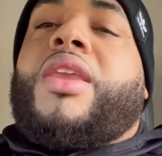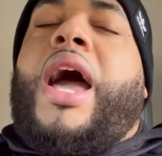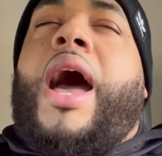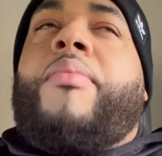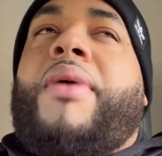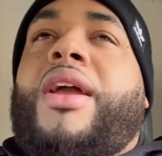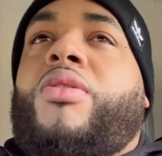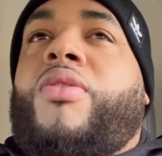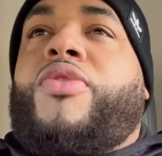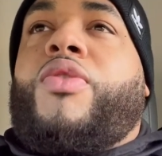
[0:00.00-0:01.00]
I may
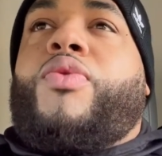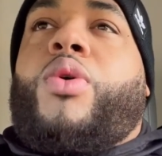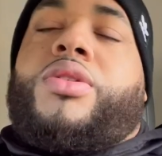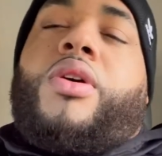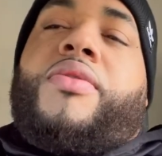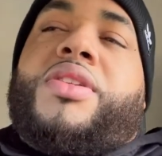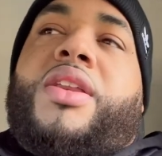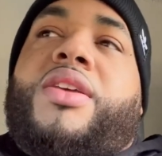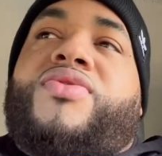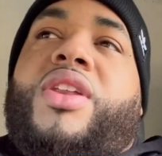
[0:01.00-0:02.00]
do a few voiceovers in
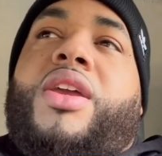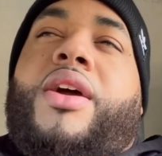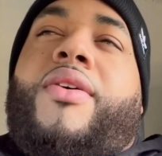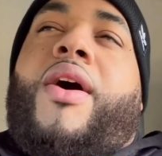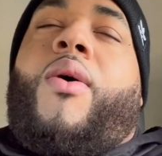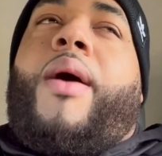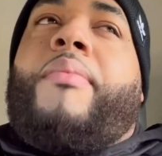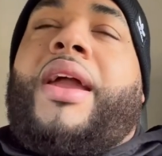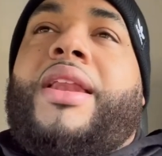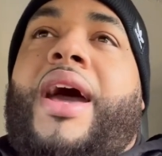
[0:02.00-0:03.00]
this video, or I
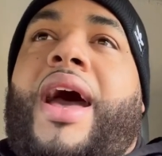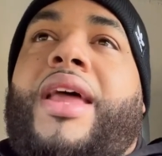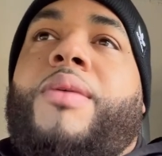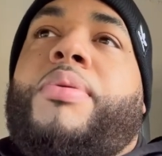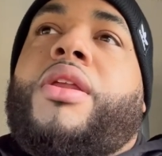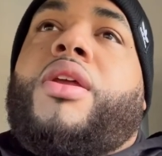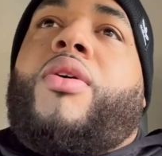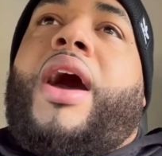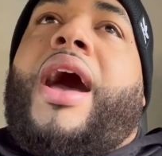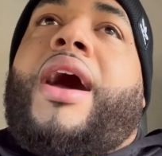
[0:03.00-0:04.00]
may not, depending on
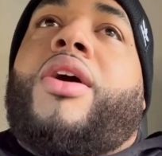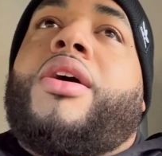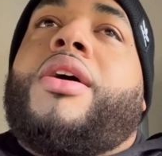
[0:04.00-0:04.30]
how